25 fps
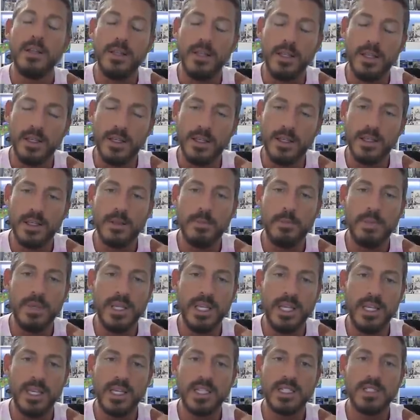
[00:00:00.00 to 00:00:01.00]
In the
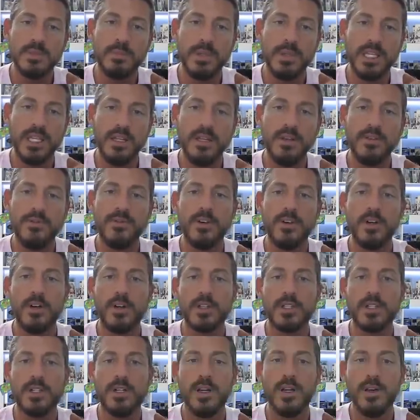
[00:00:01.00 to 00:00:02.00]
PSP
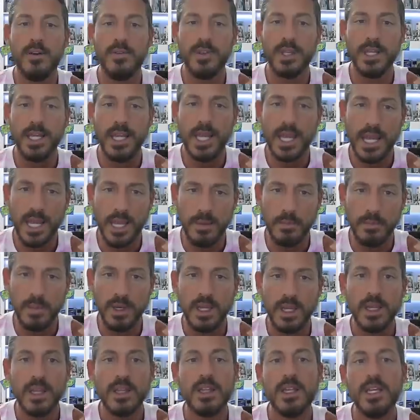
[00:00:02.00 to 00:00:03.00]
version of the game,
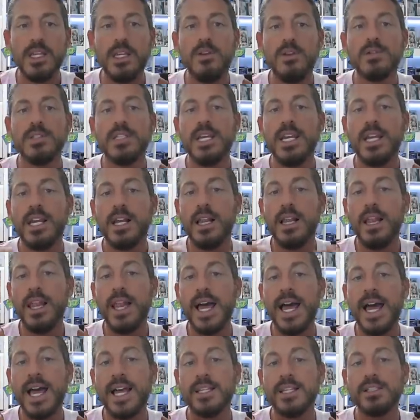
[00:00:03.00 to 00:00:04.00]
they used a
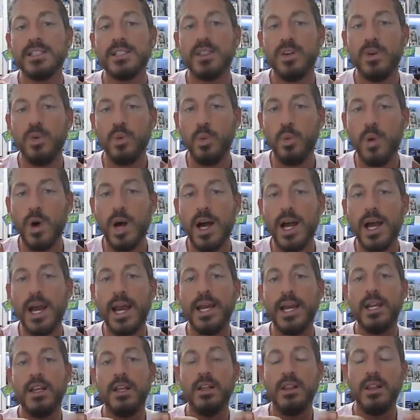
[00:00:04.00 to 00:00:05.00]
class
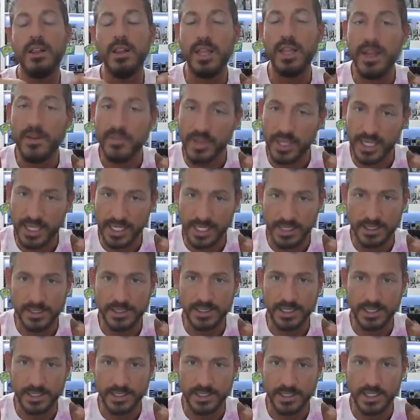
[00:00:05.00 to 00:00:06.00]
wide leveling
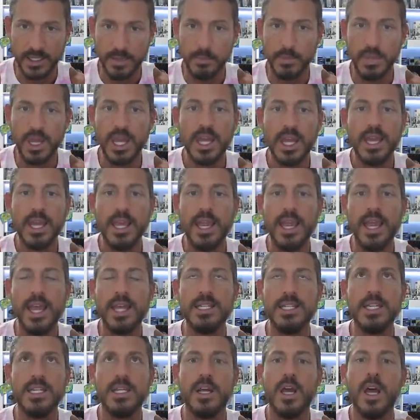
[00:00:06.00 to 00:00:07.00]
system,
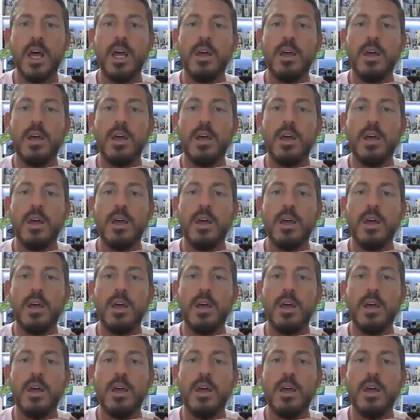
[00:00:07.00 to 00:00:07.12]
and it